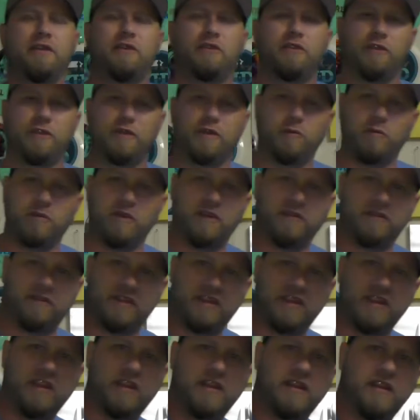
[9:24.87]
You're gonna be able to
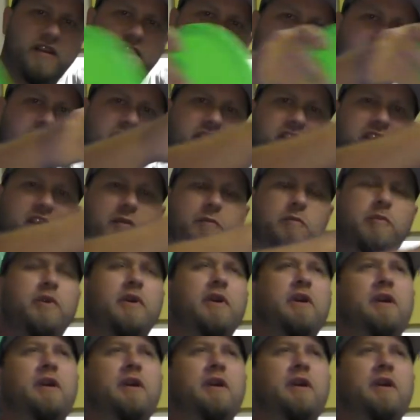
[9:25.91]
get in and skip.